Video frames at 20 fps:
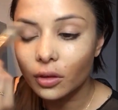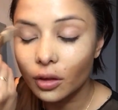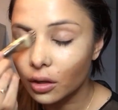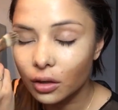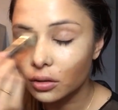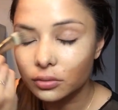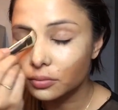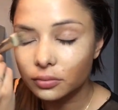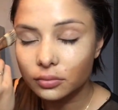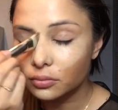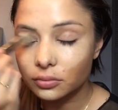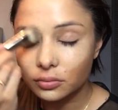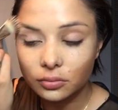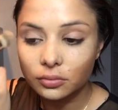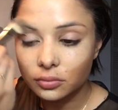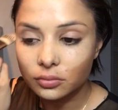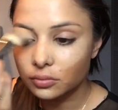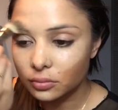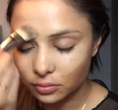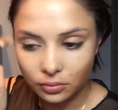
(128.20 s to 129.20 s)
And I also
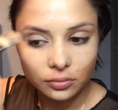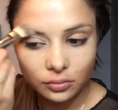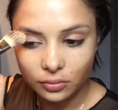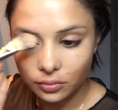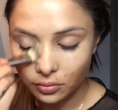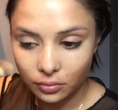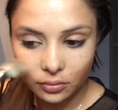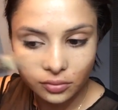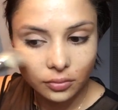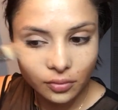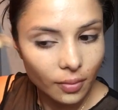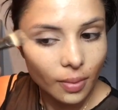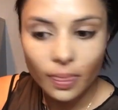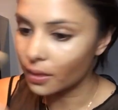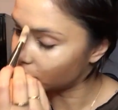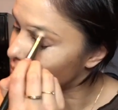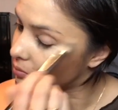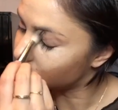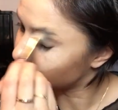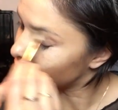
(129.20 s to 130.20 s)
just added
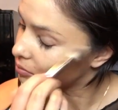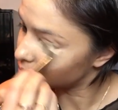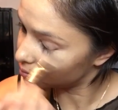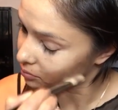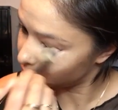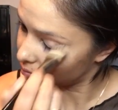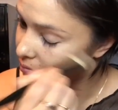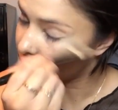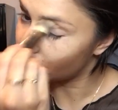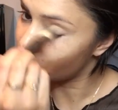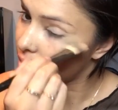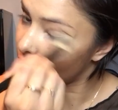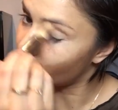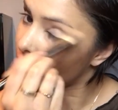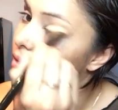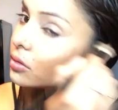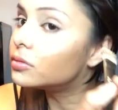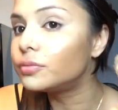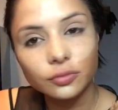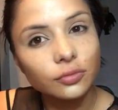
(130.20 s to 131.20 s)
the liquid
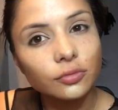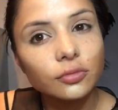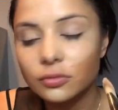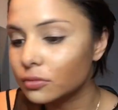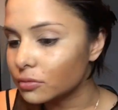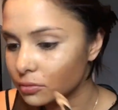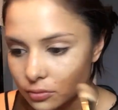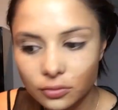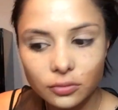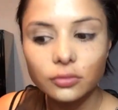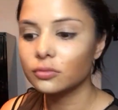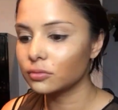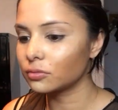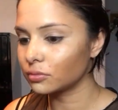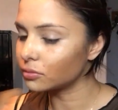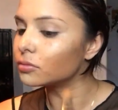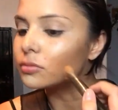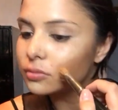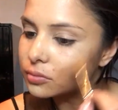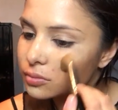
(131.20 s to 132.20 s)
foundation from
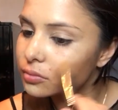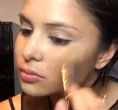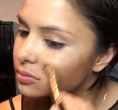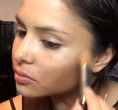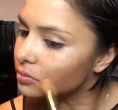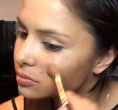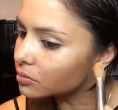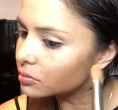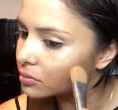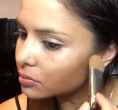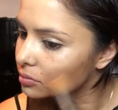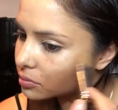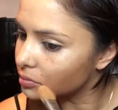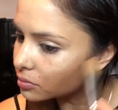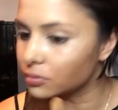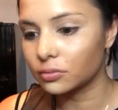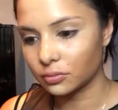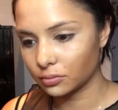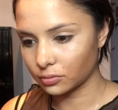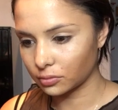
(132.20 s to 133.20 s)
Lancome just on
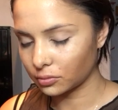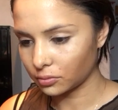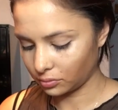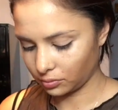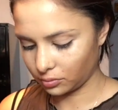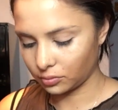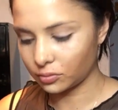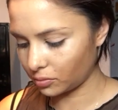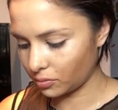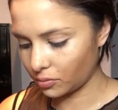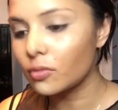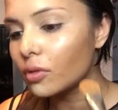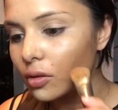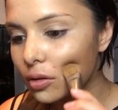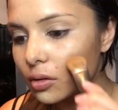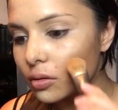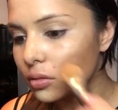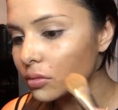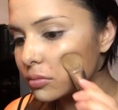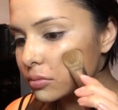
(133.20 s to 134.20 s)
the side of
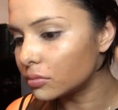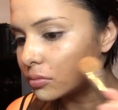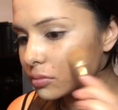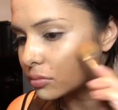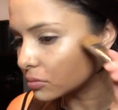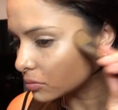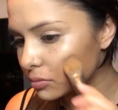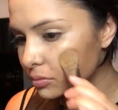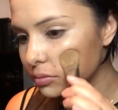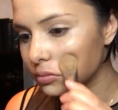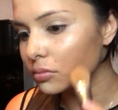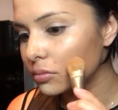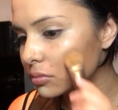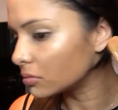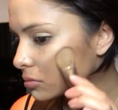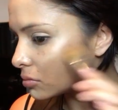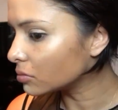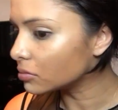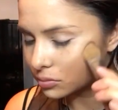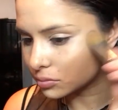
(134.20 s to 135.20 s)
my head, just above the
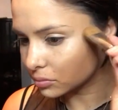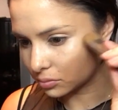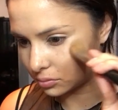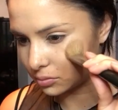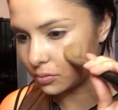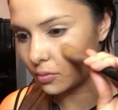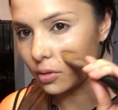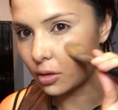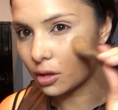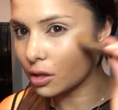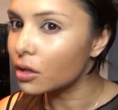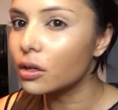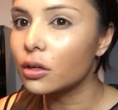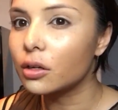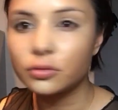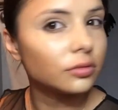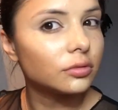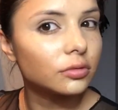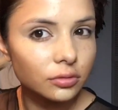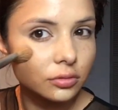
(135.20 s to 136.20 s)
eyebrow as
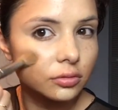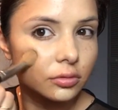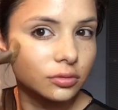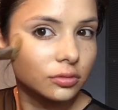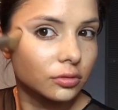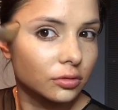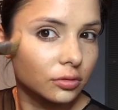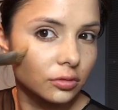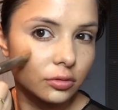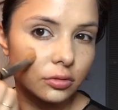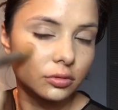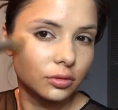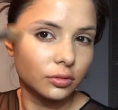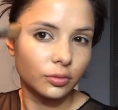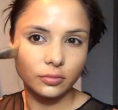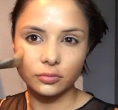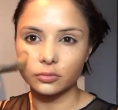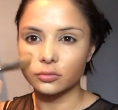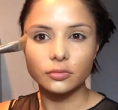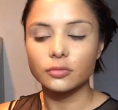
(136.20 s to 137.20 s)
well.
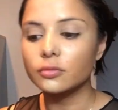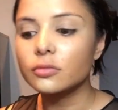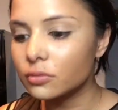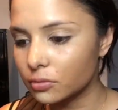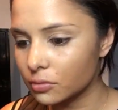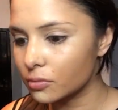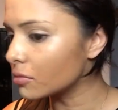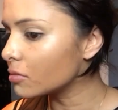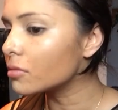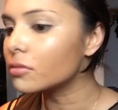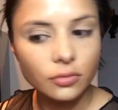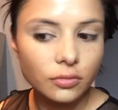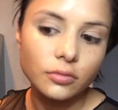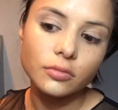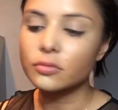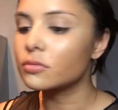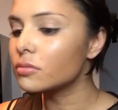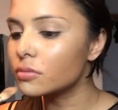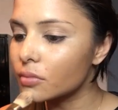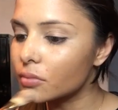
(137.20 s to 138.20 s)
And
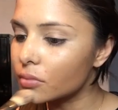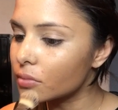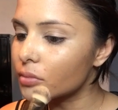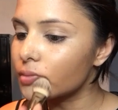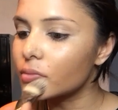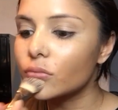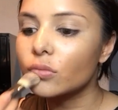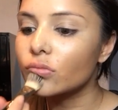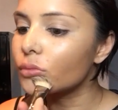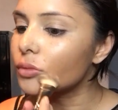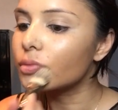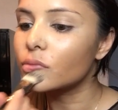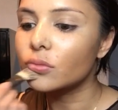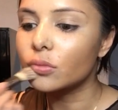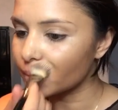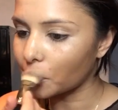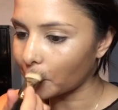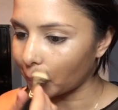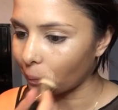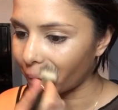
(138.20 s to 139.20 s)
then once you blend
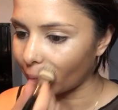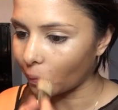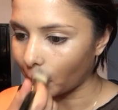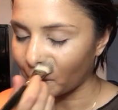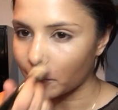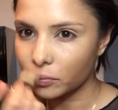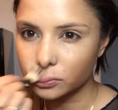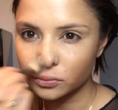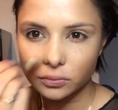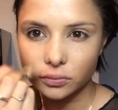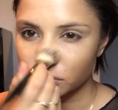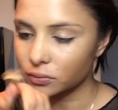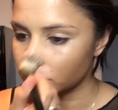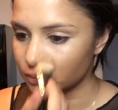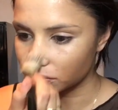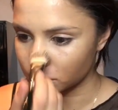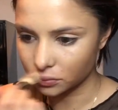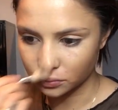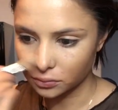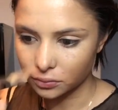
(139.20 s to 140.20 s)
it in with
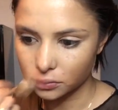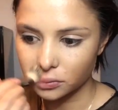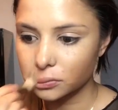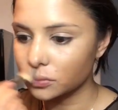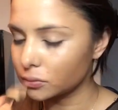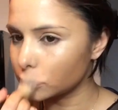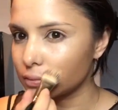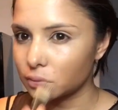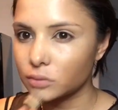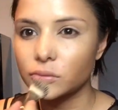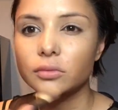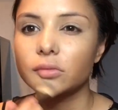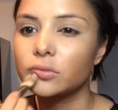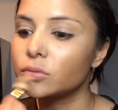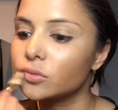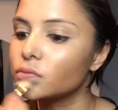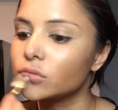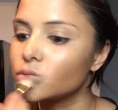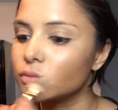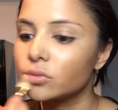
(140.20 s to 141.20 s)
the
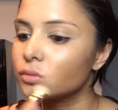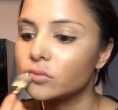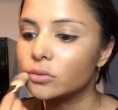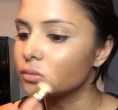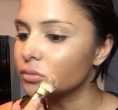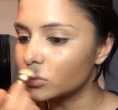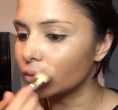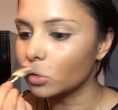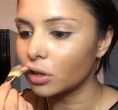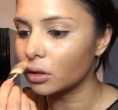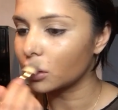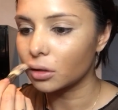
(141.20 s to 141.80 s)
contour